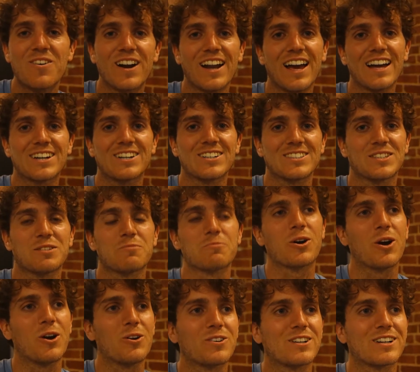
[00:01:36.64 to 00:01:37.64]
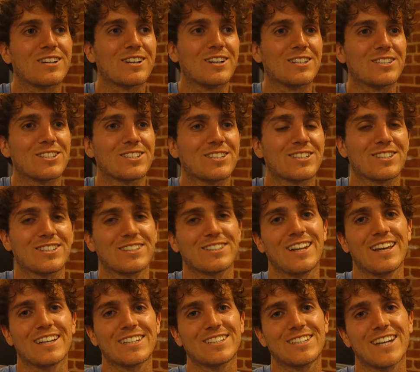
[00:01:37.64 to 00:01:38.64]
we like got some coke and I got sh
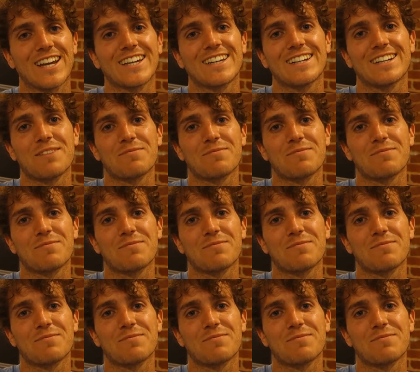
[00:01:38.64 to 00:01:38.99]
like shaken